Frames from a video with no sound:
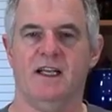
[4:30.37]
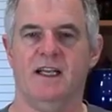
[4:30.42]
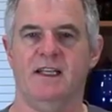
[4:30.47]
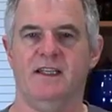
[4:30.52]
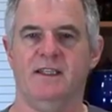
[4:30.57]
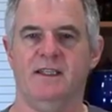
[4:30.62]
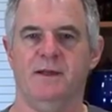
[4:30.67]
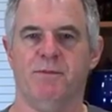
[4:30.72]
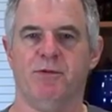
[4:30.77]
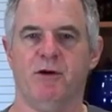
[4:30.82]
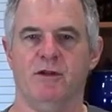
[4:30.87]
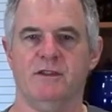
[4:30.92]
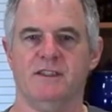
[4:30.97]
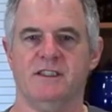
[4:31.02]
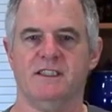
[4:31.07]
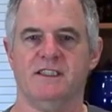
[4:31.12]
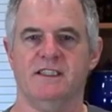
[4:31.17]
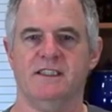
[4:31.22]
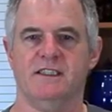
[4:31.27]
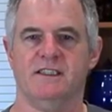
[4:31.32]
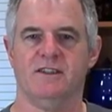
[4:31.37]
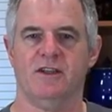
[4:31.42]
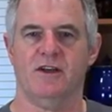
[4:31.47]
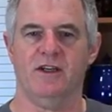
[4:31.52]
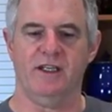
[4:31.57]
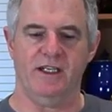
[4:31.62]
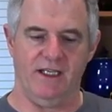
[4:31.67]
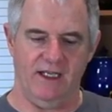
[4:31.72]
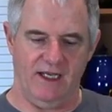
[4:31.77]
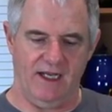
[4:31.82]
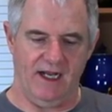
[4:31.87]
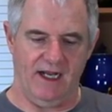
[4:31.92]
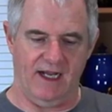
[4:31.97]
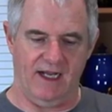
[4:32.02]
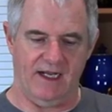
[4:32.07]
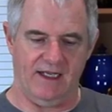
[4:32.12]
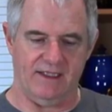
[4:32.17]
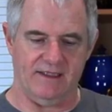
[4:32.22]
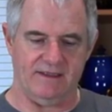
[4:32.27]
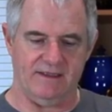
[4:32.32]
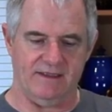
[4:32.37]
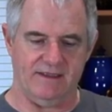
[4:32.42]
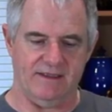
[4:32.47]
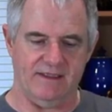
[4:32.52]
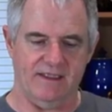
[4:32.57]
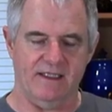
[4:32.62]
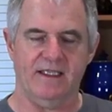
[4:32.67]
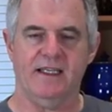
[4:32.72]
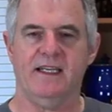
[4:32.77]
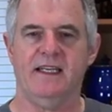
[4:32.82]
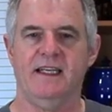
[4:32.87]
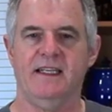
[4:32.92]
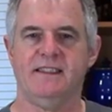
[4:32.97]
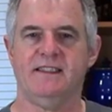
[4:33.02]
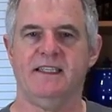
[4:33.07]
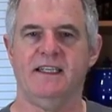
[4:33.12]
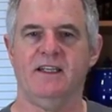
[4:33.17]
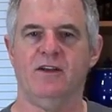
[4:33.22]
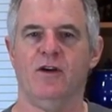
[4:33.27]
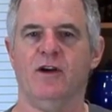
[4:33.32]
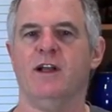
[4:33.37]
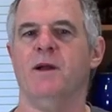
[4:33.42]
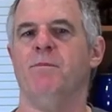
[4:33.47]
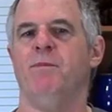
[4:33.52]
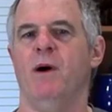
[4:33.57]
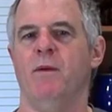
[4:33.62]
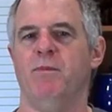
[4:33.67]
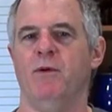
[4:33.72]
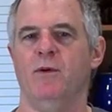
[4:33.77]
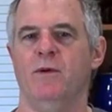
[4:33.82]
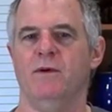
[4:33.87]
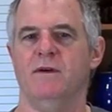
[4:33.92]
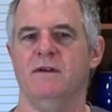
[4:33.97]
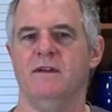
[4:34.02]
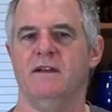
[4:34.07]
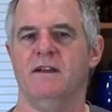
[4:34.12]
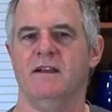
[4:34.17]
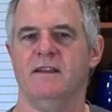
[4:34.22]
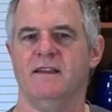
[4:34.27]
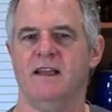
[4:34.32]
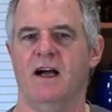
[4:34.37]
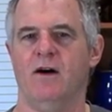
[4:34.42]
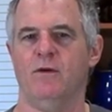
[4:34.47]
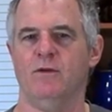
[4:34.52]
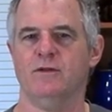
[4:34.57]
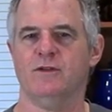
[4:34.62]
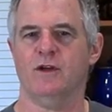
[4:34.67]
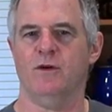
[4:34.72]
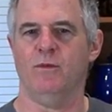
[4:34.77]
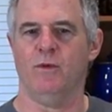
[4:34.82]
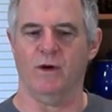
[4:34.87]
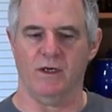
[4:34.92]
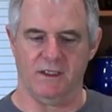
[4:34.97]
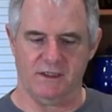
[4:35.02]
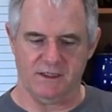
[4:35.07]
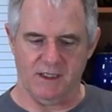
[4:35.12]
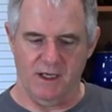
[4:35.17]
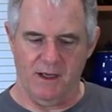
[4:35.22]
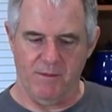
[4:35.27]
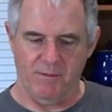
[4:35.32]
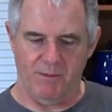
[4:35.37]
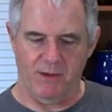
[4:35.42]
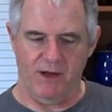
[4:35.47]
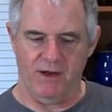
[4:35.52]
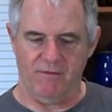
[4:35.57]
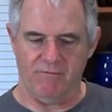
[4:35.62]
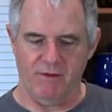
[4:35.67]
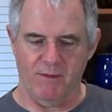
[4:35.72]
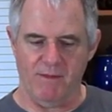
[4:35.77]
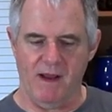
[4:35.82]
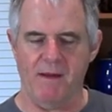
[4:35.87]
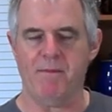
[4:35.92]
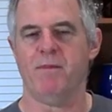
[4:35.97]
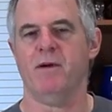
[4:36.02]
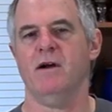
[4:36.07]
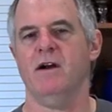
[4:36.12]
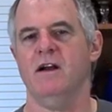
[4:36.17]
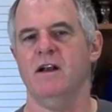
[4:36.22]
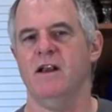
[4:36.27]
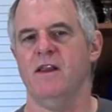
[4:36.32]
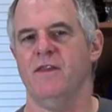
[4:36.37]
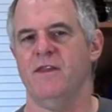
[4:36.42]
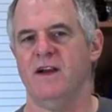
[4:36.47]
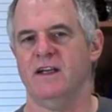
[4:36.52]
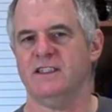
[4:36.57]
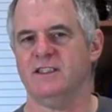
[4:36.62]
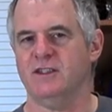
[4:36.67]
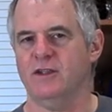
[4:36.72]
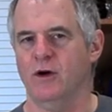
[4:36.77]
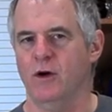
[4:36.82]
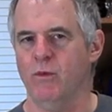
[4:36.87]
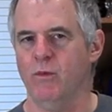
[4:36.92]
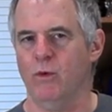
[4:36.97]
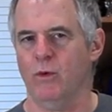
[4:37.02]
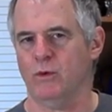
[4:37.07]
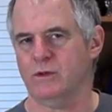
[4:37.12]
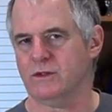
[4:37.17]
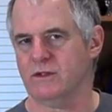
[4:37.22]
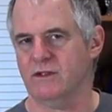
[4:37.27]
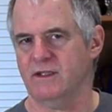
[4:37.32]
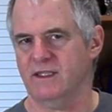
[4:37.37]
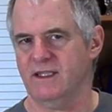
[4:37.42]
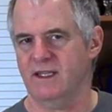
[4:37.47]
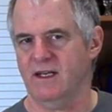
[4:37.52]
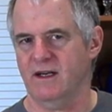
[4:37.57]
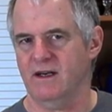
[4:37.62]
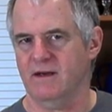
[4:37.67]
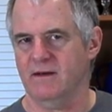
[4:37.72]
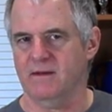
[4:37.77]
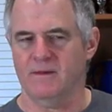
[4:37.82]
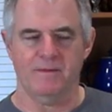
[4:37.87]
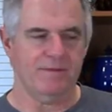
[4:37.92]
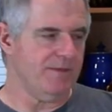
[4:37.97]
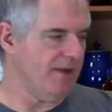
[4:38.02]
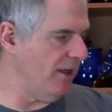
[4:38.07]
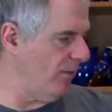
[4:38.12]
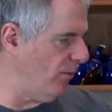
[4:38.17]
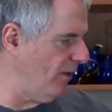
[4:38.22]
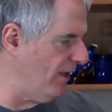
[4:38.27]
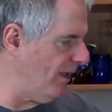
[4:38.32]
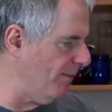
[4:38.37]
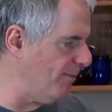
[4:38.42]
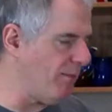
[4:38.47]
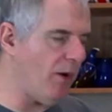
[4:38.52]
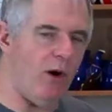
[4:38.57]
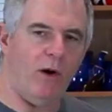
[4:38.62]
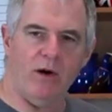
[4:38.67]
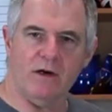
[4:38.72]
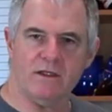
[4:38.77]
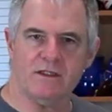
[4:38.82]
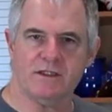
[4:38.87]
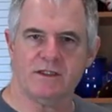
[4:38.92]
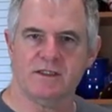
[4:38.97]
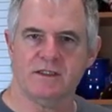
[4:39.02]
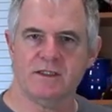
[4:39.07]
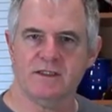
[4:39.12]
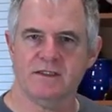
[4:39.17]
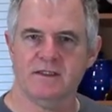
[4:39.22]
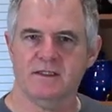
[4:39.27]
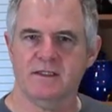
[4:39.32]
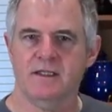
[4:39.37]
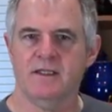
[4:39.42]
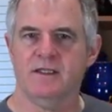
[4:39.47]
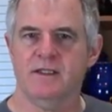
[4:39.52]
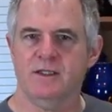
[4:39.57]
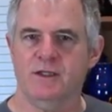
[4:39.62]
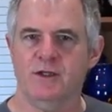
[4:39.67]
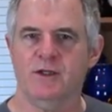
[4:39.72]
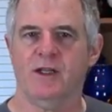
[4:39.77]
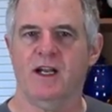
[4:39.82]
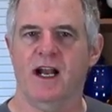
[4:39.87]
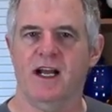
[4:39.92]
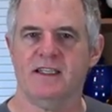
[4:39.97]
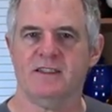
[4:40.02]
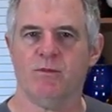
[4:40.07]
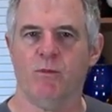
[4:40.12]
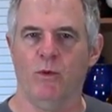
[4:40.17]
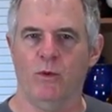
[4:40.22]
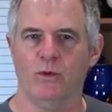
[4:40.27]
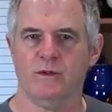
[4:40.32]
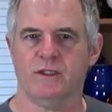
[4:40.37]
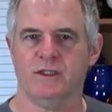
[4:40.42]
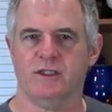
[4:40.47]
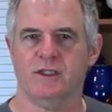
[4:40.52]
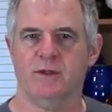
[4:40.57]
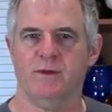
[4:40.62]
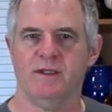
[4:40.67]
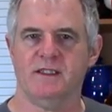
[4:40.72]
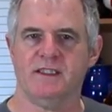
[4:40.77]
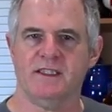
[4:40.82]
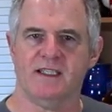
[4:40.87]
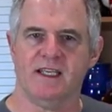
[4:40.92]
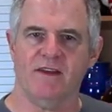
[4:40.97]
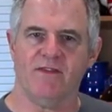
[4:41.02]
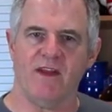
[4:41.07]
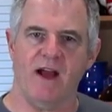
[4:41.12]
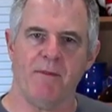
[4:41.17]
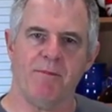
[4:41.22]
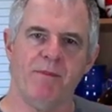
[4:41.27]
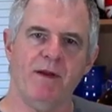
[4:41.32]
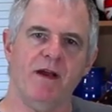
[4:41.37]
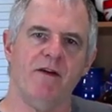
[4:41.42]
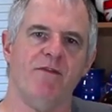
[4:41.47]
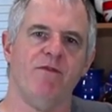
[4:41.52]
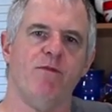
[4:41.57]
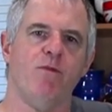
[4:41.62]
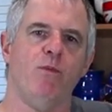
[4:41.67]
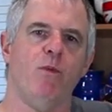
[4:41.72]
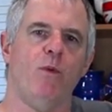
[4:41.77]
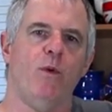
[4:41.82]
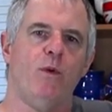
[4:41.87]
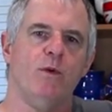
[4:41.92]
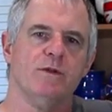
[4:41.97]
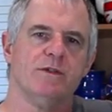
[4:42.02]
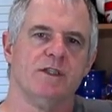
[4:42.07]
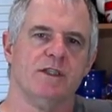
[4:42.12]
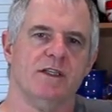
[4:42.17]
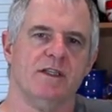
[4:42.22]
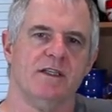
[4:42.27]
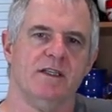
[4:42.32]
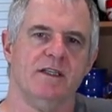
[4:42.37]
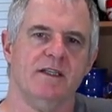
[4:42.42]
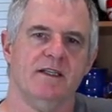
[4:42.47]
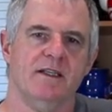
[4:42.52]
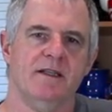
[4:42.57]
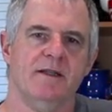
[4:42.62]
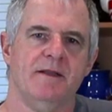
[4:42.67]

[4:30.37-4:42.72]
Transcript: that your product's inside and it's in like a bubble. That also works. But remember, there's no water in there. Now with your box, you can add water to it to give that bit of water.